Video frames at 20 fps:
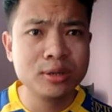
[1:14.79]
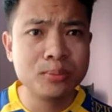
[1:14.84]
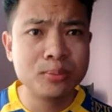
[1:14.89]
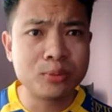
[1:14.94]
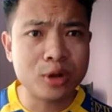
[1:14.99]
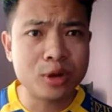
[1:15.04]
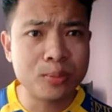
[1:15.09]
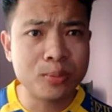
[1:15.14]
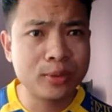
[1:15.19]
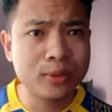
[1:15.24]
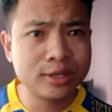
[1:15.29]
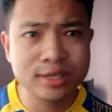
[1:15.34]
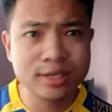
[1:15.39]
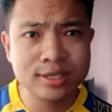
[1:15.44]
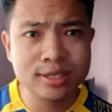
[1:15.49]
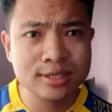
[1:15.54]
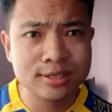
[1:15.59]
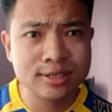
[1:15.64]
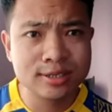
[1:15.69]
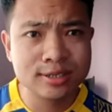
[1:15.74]

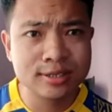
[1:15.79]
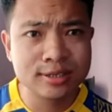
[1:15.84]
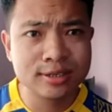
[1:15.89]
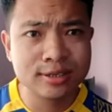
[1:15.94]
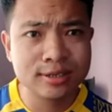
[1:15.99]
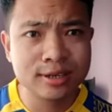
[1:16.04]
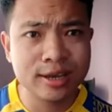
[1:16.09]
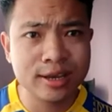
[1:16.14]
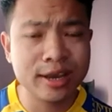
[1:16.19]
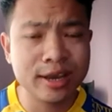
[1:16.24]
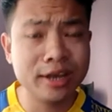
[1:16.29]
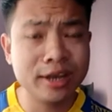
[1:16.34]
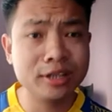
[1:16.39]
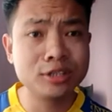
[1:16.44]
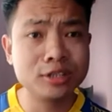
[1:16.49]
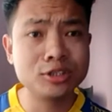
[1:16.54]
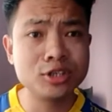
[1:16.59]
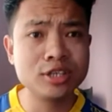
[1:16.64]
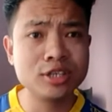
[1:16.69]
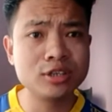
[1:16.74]
Properties and the
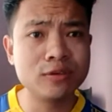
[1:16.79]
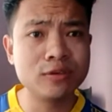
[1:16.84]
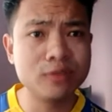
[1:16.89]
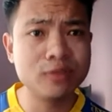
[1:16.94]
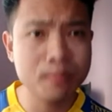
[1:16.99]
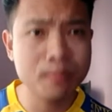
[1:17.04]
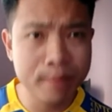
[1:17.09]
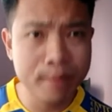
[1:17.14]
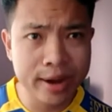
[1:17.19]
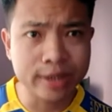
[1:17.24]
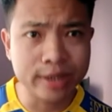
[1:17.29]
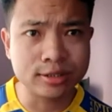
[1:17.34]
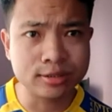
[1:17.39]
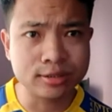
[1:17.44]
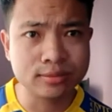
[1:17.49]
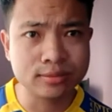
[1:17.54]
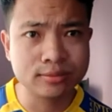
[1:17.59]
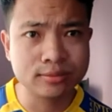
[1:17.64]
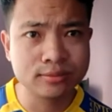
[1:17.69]
change of the matter.